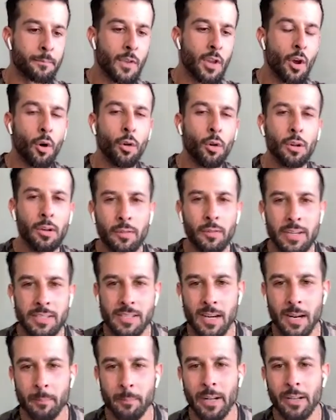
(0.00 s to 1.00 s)
The only
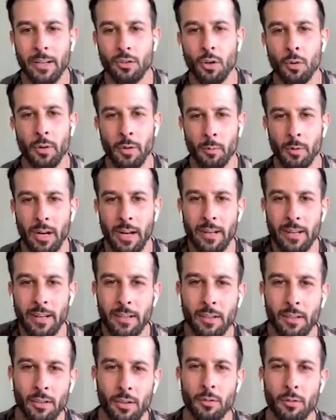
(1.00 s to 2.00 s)
reason I'm not doing what I need
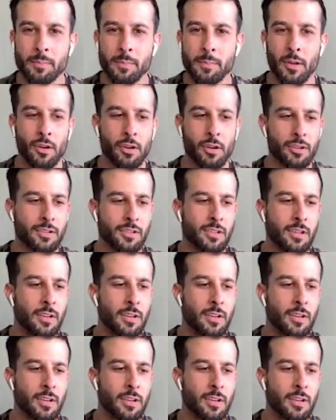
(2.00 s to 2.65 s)
to do is because